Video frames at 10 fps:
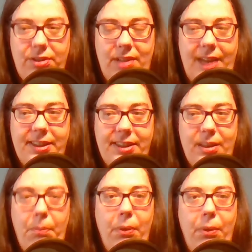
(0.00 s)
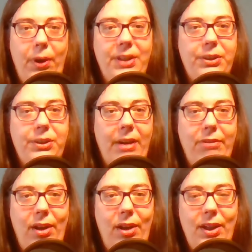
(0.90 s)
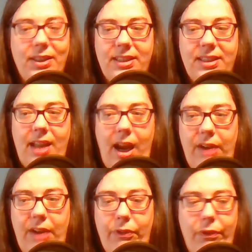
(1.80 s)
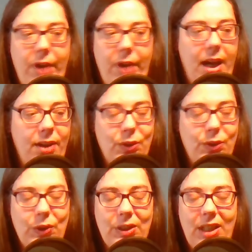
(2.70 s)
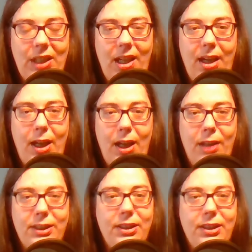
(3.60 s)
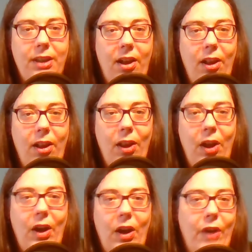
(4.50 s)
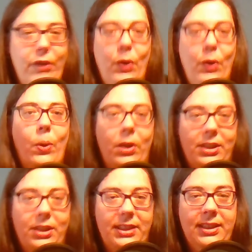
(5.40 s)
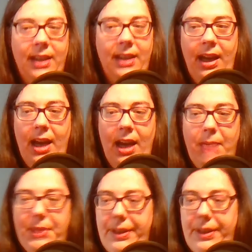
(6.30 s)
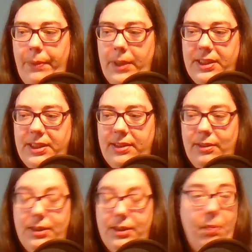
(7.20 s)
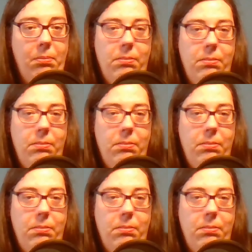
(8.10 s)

At some point, travelers, they found a skull of a horse, but there was some